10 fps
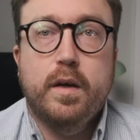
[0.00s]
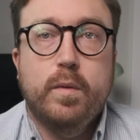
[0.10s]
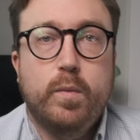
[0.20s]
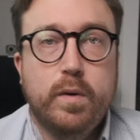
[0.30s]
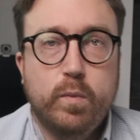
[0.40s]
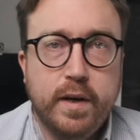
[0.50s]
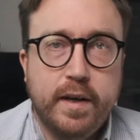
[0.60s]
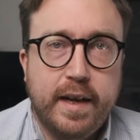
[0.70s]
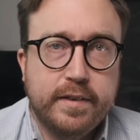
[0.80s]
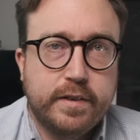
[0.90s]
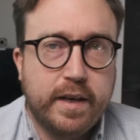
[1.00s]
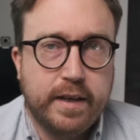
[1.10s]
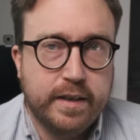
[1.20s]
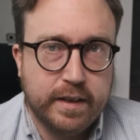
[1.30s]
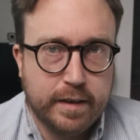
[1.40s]
One lens that
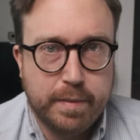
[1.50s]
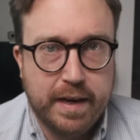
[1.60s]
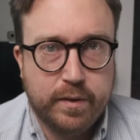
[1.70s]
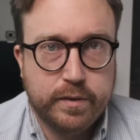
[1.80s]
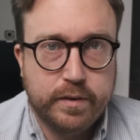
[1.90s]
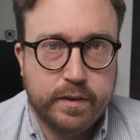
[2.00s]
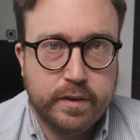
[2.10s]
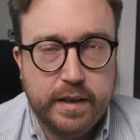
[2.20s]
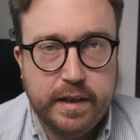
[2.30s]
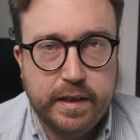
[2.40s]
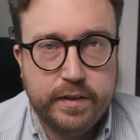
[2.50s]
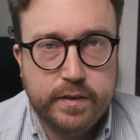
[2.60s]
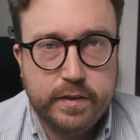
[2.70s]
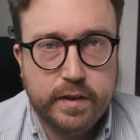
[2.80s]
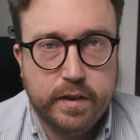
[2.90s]
I think about
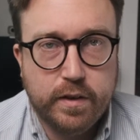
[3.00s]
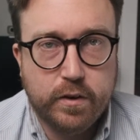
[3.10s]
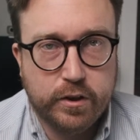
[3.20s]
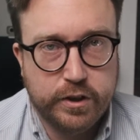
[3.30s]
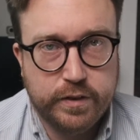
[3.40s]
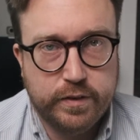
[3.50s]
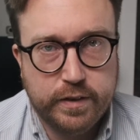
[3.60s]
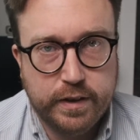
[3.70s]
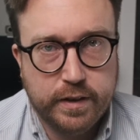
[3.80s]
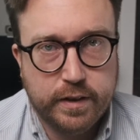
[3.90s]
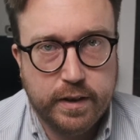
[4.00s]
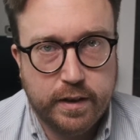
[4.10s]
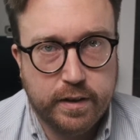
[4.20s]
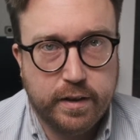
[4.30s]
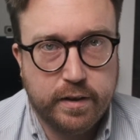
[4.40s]
is urgency, and
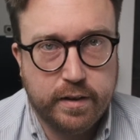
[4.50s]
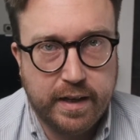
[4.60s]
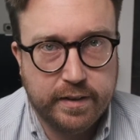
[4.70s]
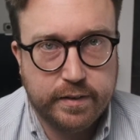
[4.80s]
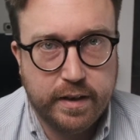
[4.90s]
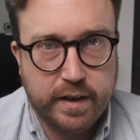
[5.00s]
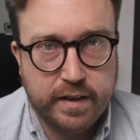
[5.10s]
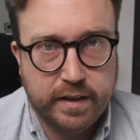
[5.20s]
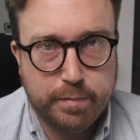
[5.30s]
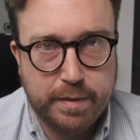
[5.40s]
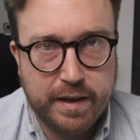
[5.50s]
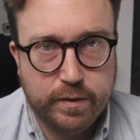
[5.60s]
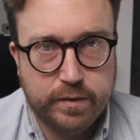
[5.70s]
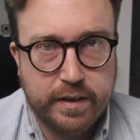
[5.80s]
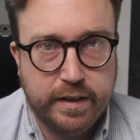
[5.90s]
another lens that I think
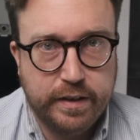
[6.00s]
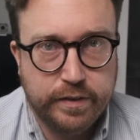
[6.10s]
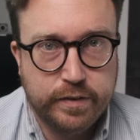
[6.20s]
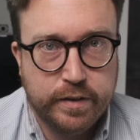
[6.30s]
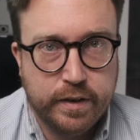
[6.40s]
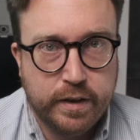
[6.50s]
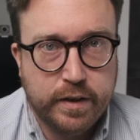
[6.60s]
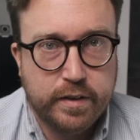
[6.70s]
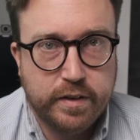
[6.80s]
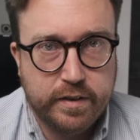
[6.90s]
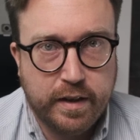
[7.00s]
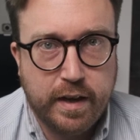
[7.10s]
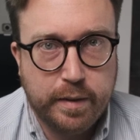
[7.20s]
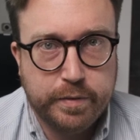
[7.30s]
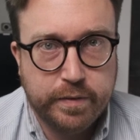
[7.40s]
about is the
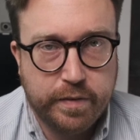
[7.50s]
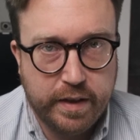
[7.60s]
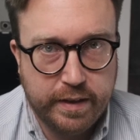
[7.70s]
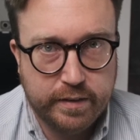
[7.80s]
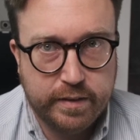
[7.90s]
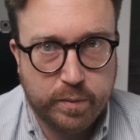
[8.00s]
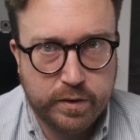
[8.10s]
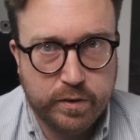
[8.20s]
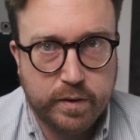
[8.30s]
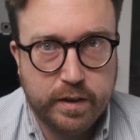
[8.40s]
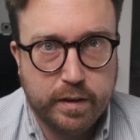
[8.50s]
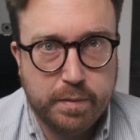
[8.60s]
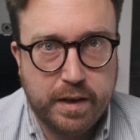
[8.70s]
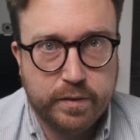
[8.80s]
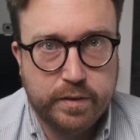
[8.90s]
types of things that we're talking
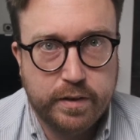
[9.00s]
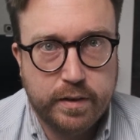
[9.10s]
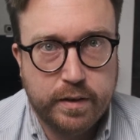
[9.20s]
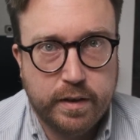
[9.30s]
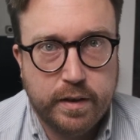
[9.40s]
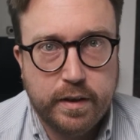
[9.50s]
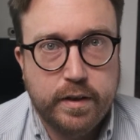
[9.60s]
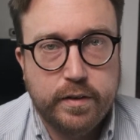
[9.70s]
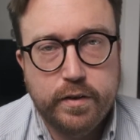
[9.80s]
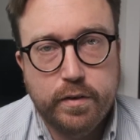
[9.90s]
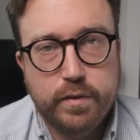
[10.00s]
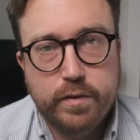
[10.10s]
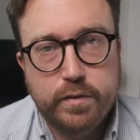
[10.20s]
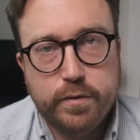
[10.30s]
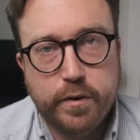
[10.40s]
about. So
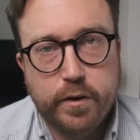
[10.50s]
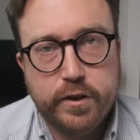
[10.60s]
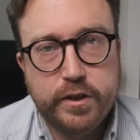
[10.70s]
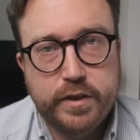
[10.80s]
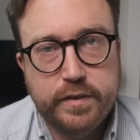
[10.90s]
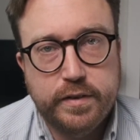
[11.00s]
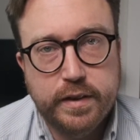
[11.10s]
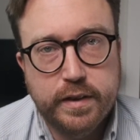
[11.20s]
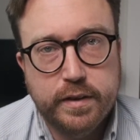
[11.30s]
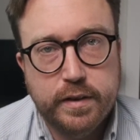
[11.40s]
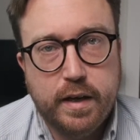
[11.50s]
for urgency,